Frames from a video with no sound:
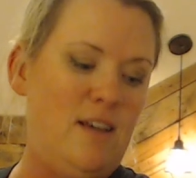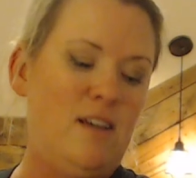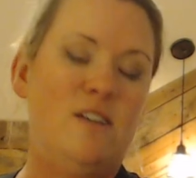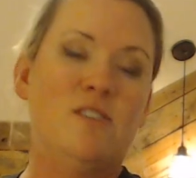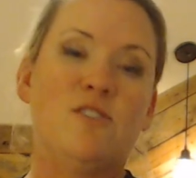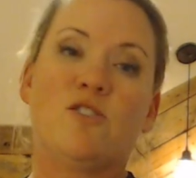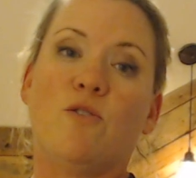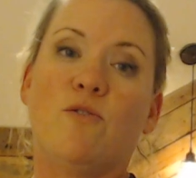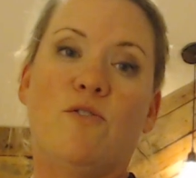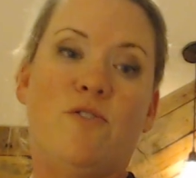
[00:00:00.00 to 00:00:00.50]

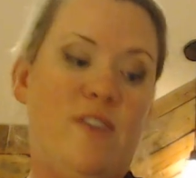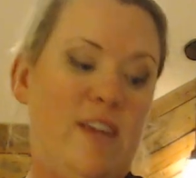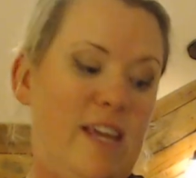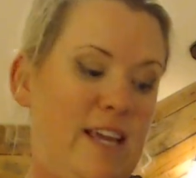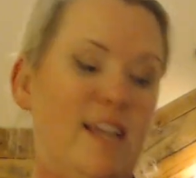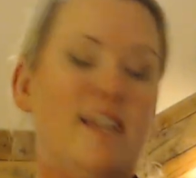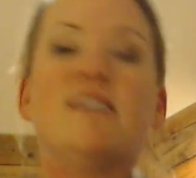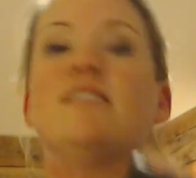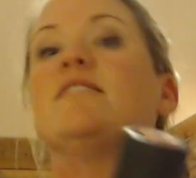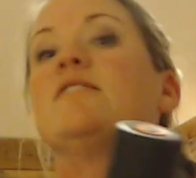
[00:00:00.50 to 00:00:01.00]
So
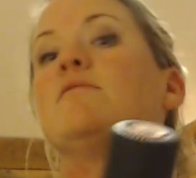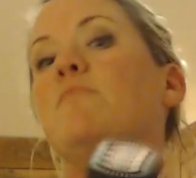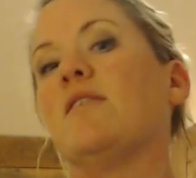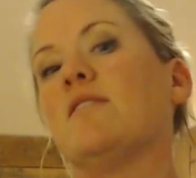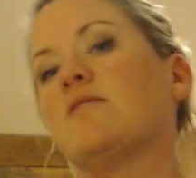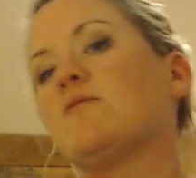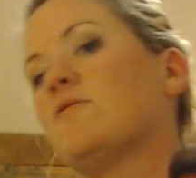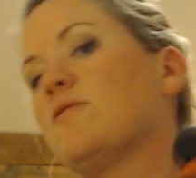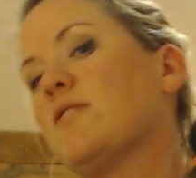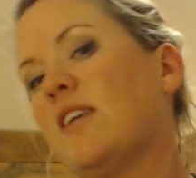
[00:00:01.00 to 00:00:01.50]
these
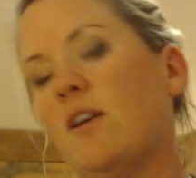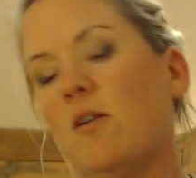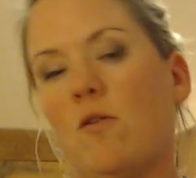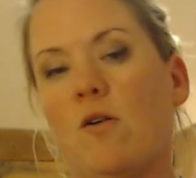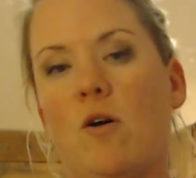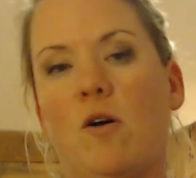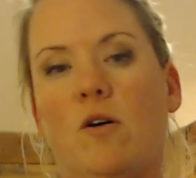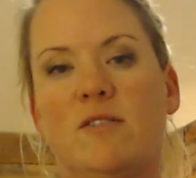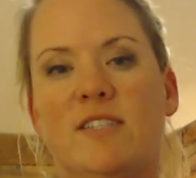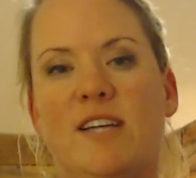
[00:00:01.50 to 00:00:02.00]
muscles here are
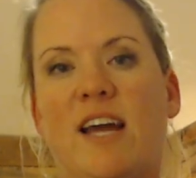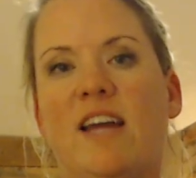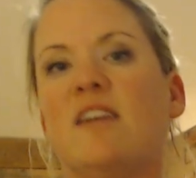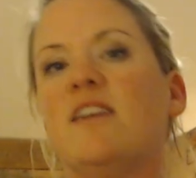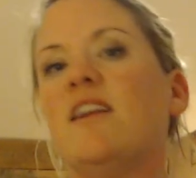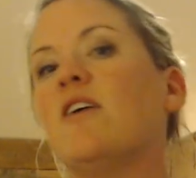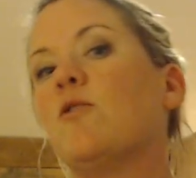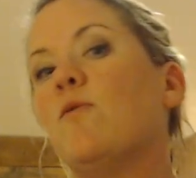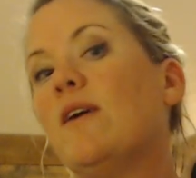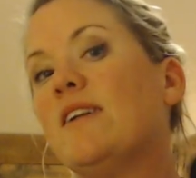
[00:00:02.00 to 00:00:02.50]
all tight.
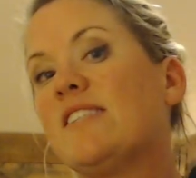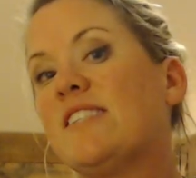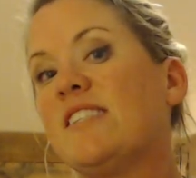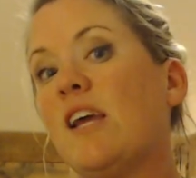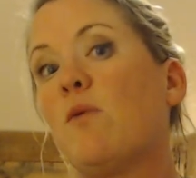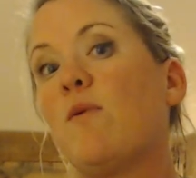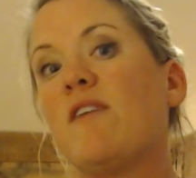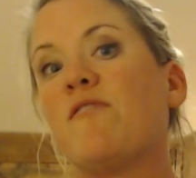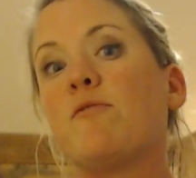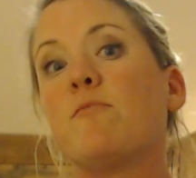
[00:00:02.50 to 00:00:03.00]
Now you want to stay
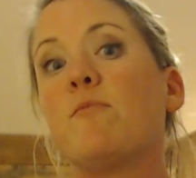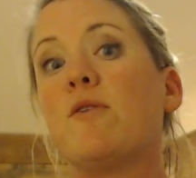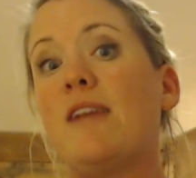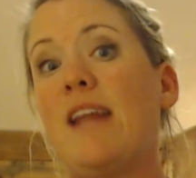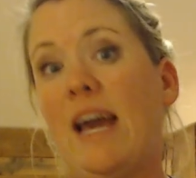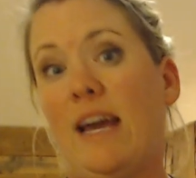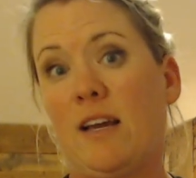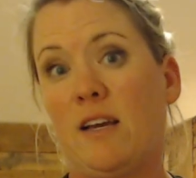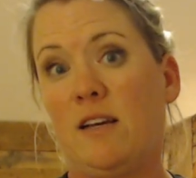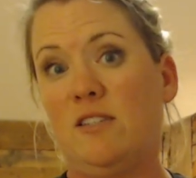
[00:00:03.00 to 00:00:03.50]
away from your
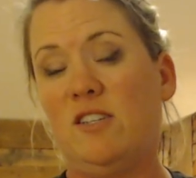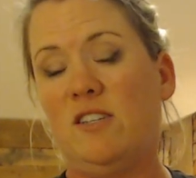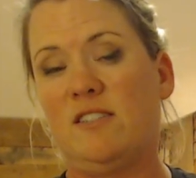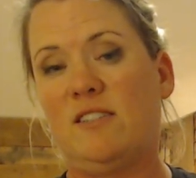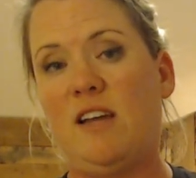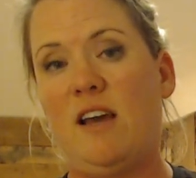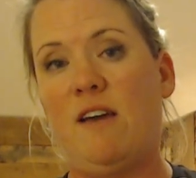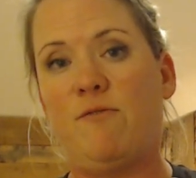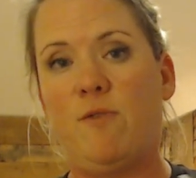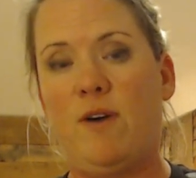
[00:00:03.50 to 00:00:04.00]
neck, just
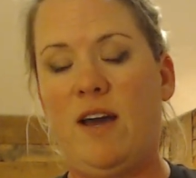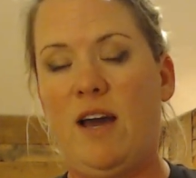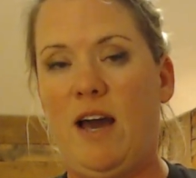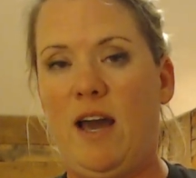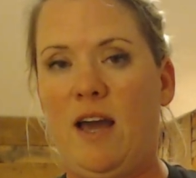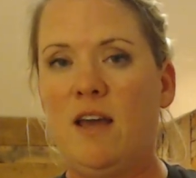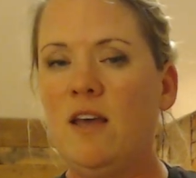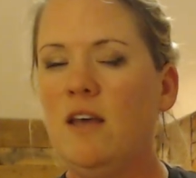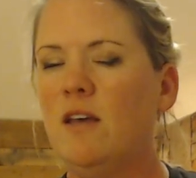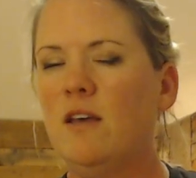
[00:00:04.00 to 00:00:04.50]

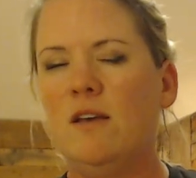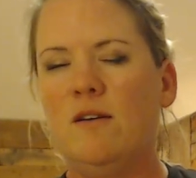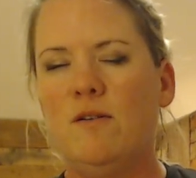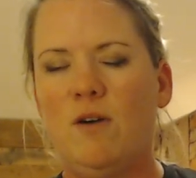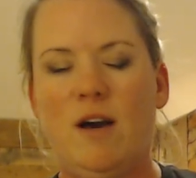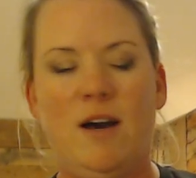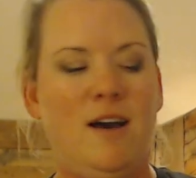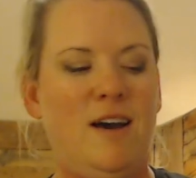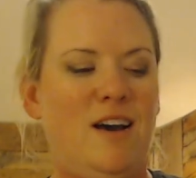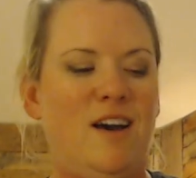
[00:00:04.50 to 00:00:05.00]

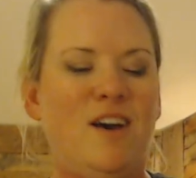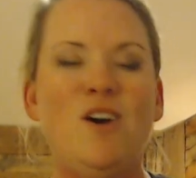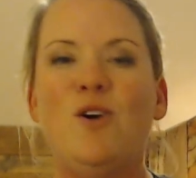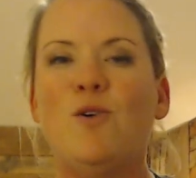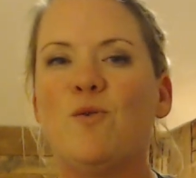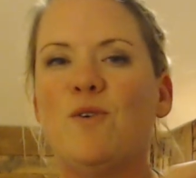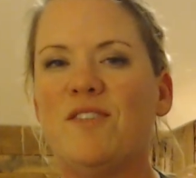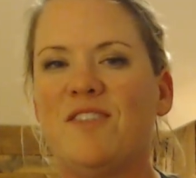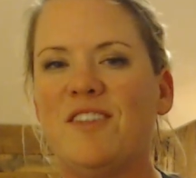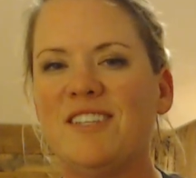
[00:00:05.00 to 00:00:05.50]
FYI,
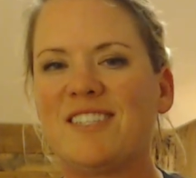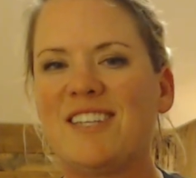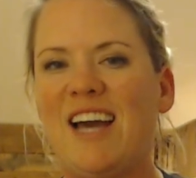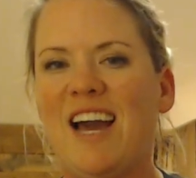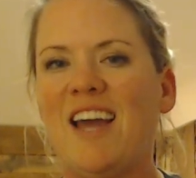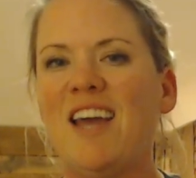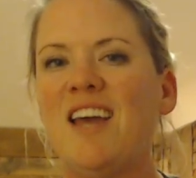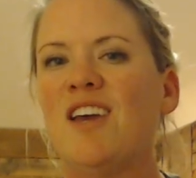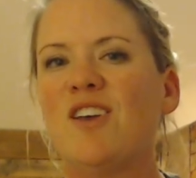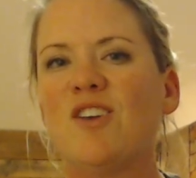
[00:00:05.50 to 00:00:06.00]
with this
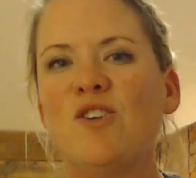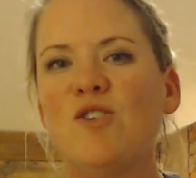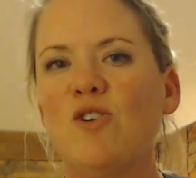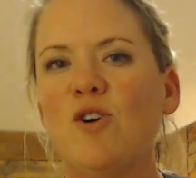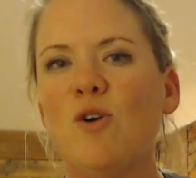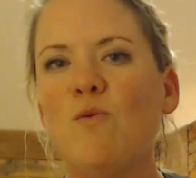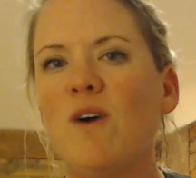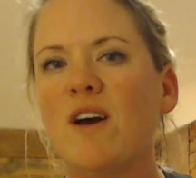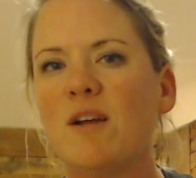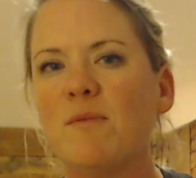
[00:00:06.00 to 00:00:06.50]
guy. You
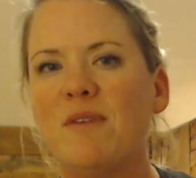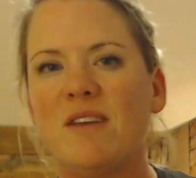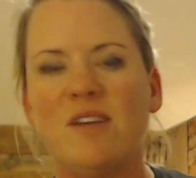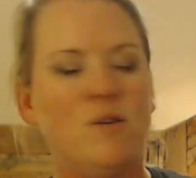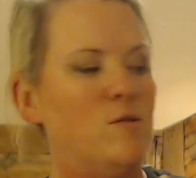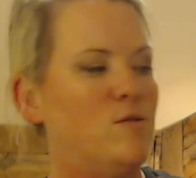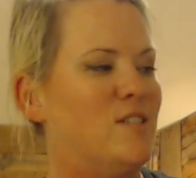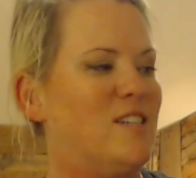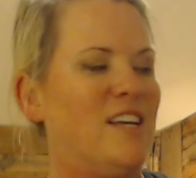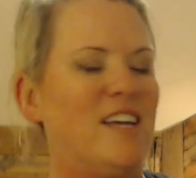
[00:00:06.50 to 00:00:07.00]
don't want to be
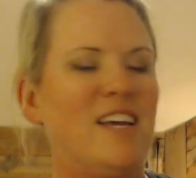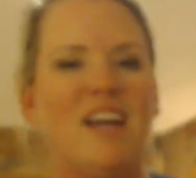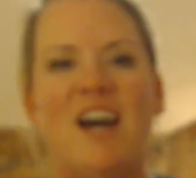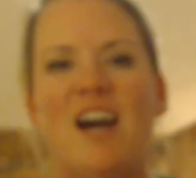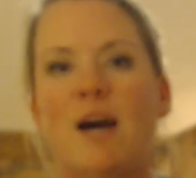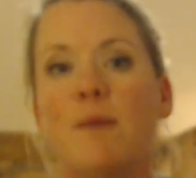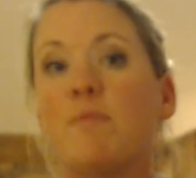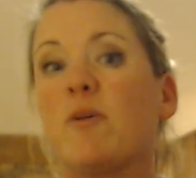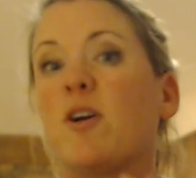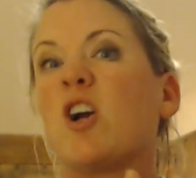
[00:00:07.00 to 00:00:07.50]
using
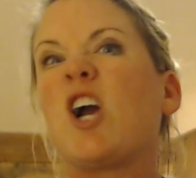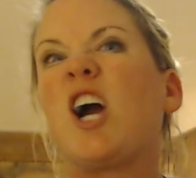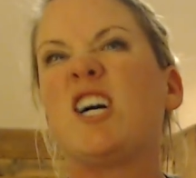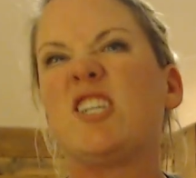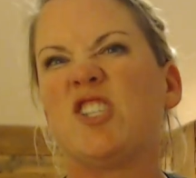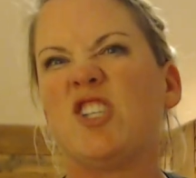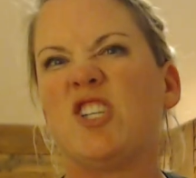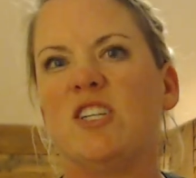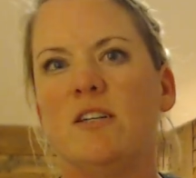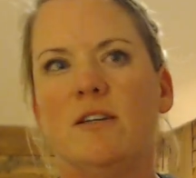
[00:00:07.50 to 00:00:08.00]

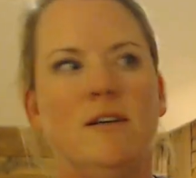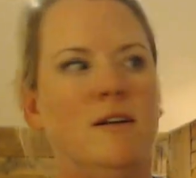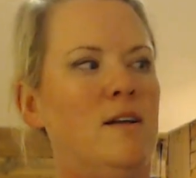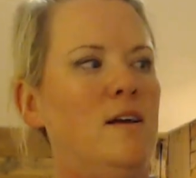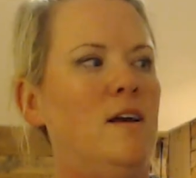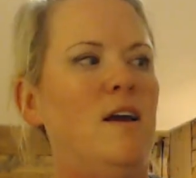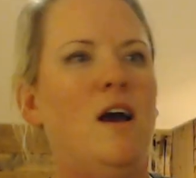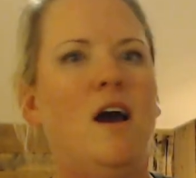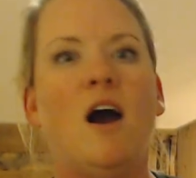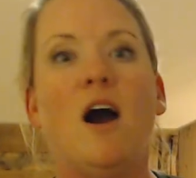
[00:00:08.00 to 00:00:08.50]
percussion
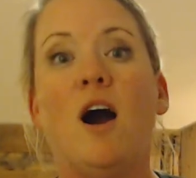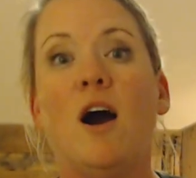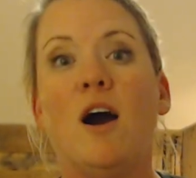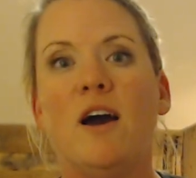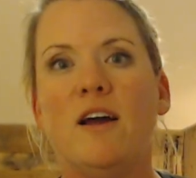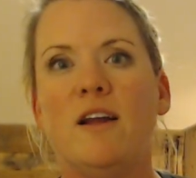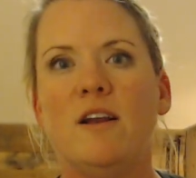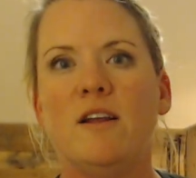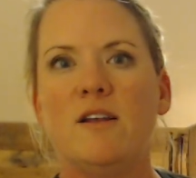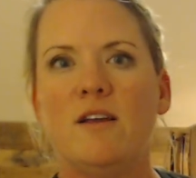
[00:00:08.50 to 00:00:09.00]

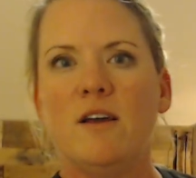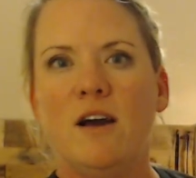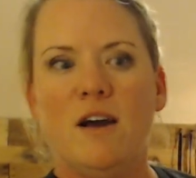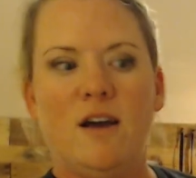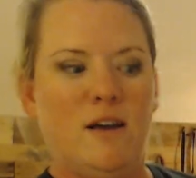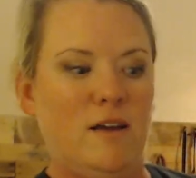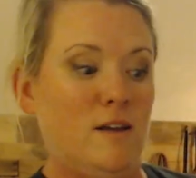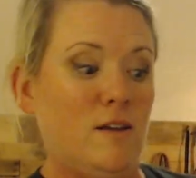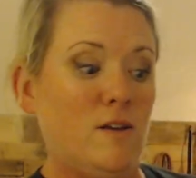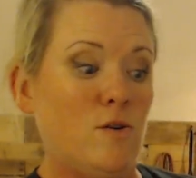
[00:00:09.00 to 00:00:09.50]
on
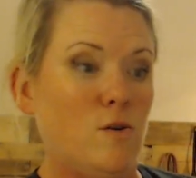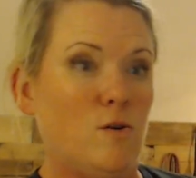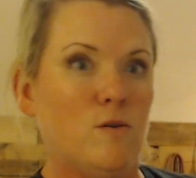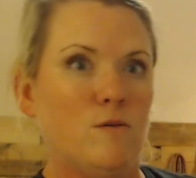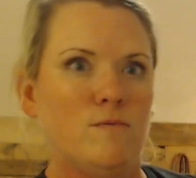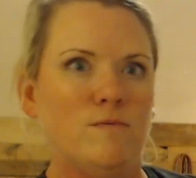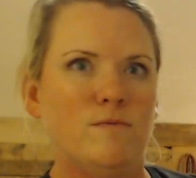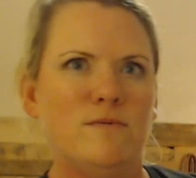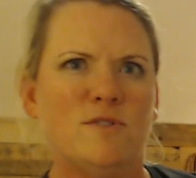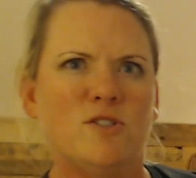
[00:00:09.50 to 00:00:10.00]

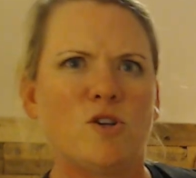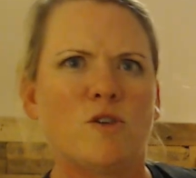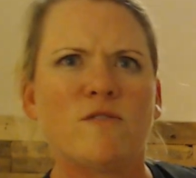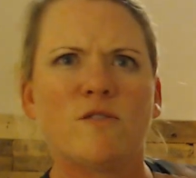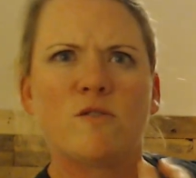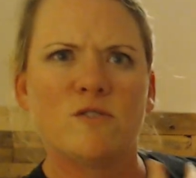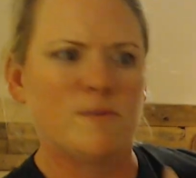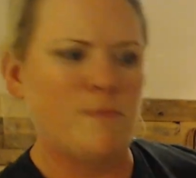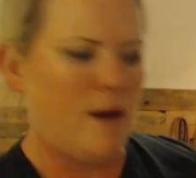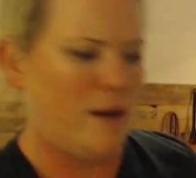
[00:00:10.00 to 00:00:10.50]
your
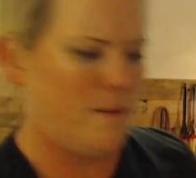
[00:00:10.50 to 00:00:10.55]
cervical spine.